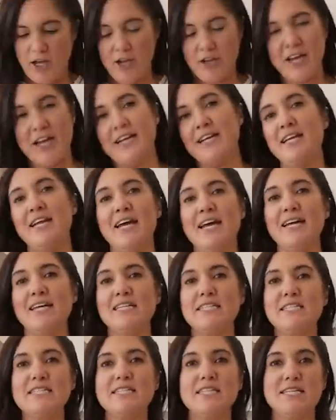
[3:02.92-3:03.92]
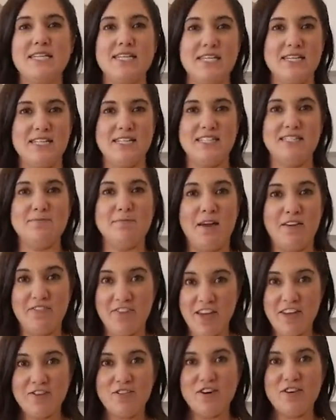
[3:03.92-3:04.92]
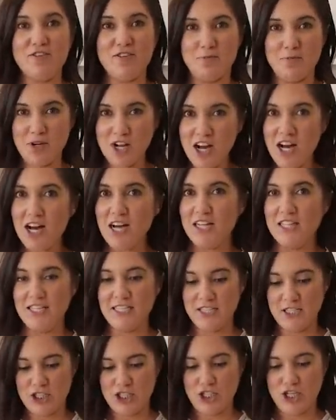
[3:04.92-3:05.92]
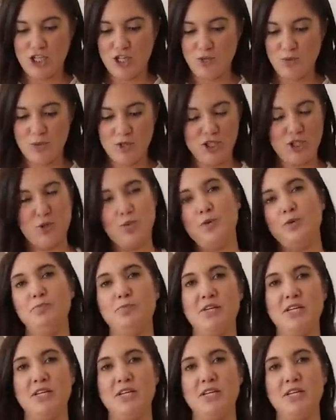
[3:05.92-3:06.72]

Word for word: Okay, next is my favorite from college, which would